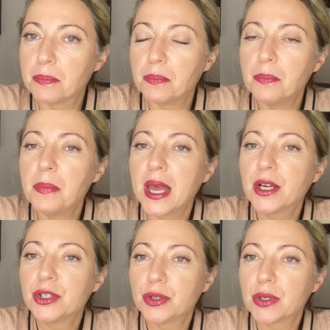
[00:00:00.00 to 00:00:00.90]

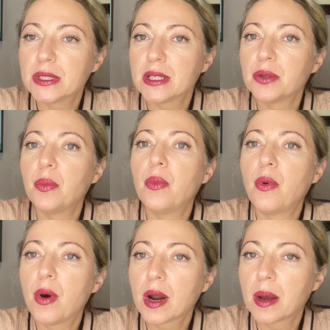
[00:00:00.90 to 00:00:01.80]
make sure that
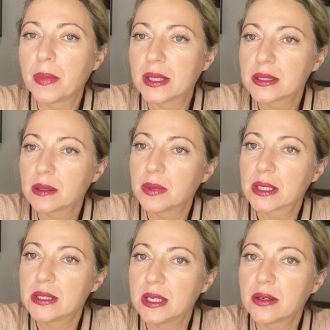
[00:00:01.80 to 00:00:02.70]
more commensal
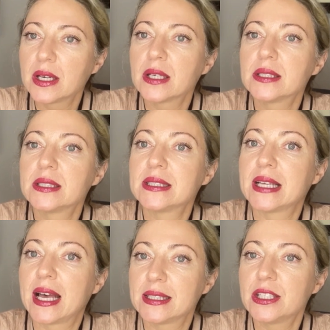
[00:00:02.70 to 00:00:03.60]
bacteria
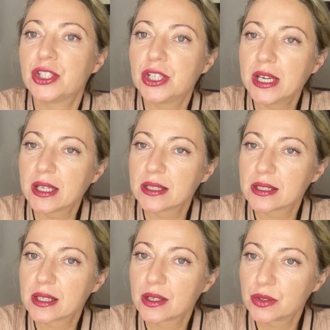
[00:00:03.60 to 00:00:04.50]
has a
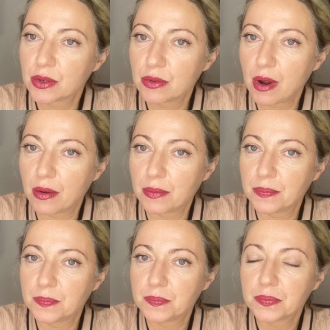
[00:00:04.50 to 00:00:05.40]
chance to grow.
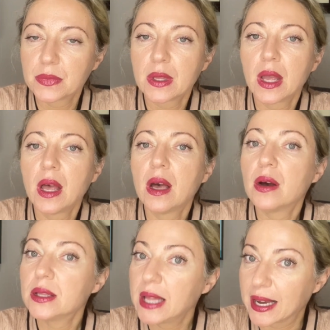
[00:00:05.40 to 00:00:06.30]

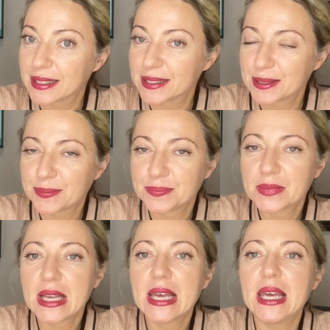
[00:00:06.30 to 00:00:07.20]
Next,
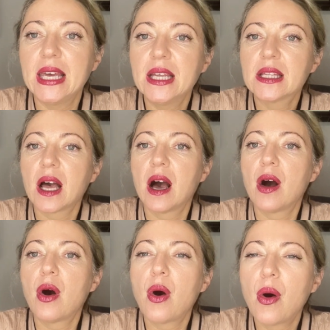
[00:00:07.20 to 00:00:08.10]
eat a
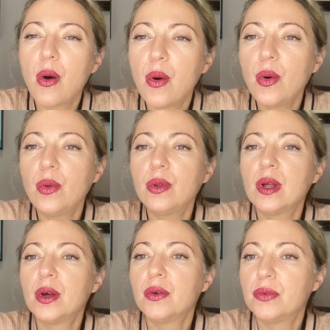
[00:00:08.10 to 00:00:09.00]

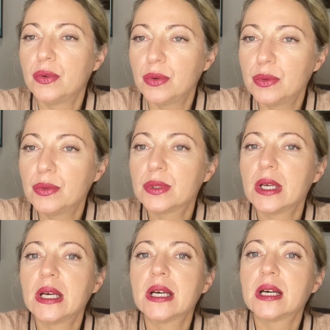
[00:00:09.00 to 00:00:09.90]
whole food,
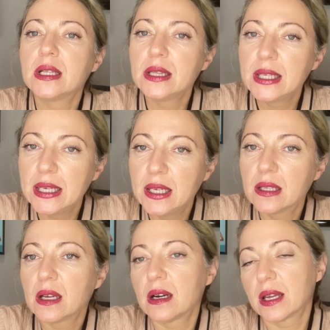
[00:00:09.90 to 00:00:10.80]

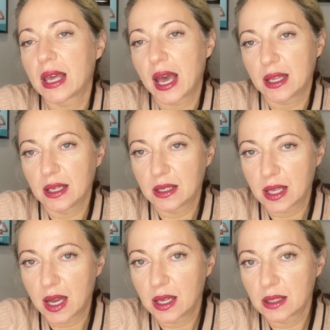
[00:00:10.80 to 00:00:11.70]
clean, organic
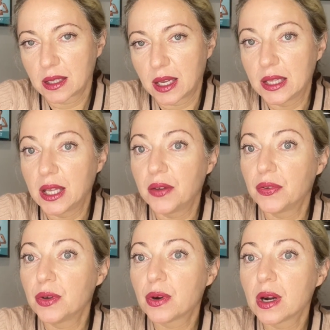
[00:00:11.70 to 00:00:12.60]
diet. And
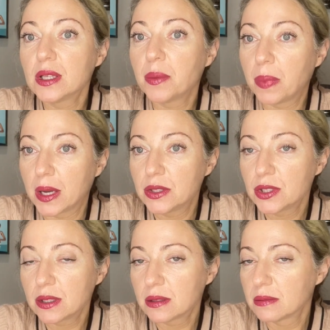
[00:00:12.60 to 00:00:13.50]
if you are on a
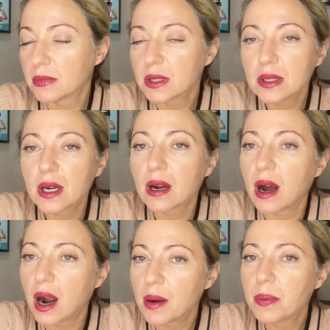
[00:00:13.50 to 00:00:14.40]
budget,
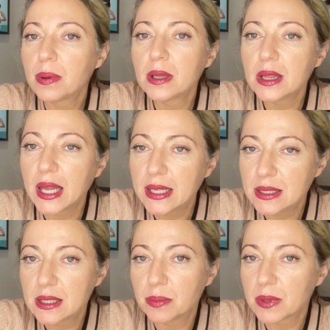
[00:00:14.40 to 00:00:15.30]
there are
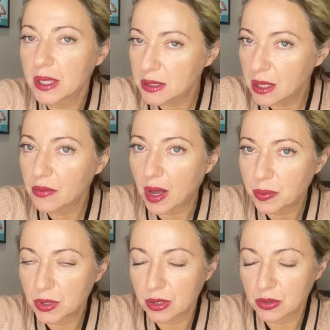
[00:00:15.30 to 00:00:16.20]
plenty of
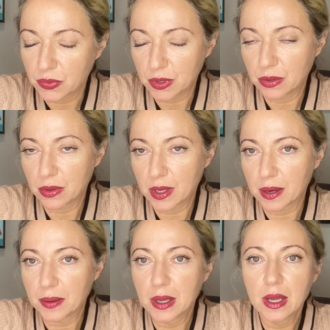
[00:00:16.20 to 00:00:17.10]
options for you
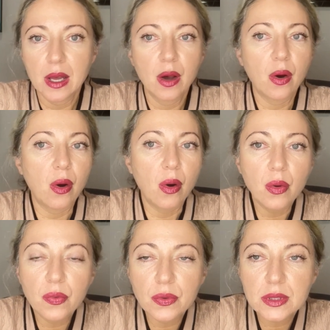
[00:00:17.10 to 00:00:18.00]
there.
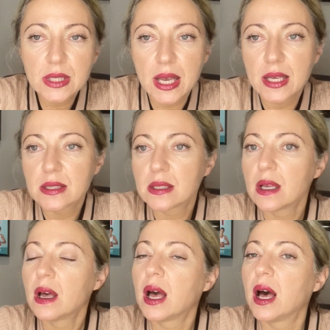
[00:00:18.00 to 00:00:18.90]
Whole Foods has
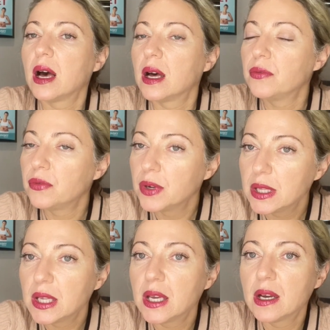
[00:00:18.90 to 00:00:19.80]

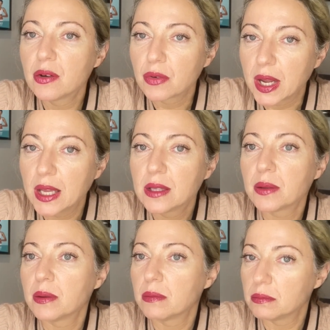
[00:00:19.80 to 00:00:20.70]
really
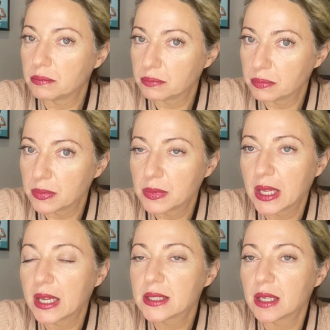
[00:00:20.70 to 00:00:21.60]
great
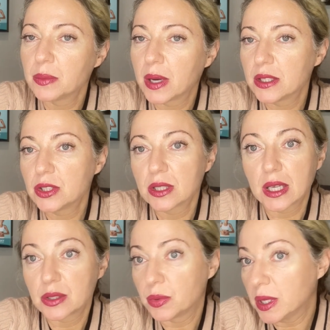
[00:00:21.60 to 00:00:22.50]
things on
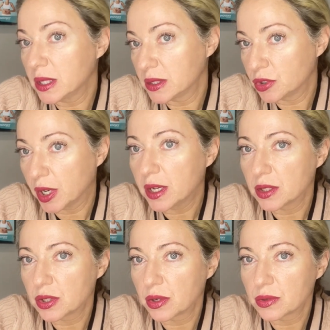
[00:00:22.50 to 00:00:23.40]
budget, as well as
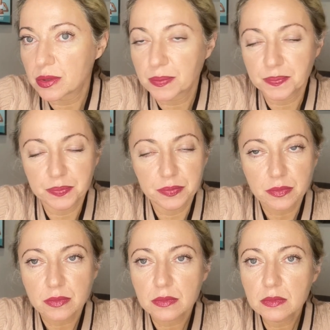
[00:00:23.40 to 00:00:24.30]
Trader Joe's.
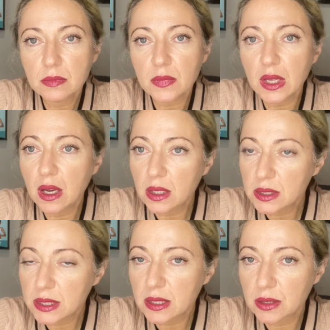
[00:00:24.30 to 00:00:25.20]

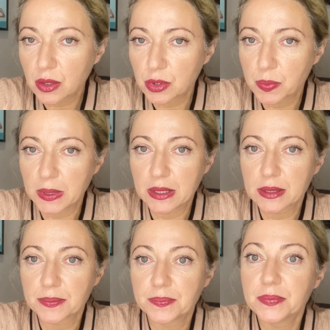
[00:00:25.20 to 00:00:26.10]
Consider those,
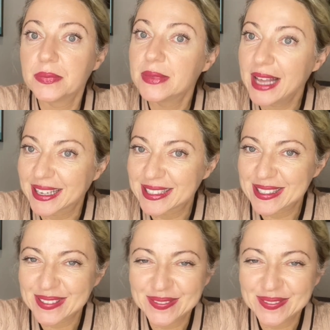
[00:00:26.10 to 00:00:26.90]
please. Next,